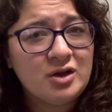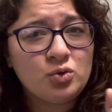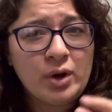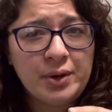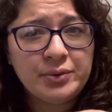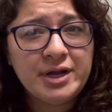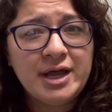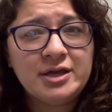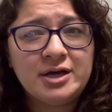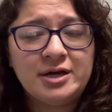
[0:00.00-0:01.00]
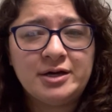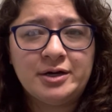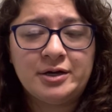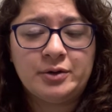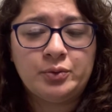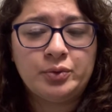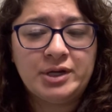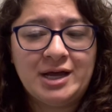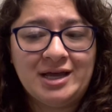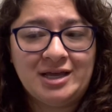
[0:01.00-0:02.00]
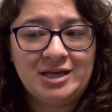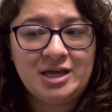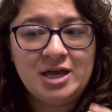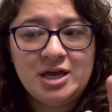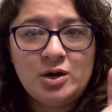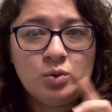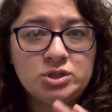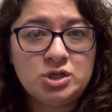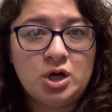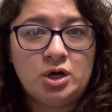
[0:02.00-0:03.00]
Right when I was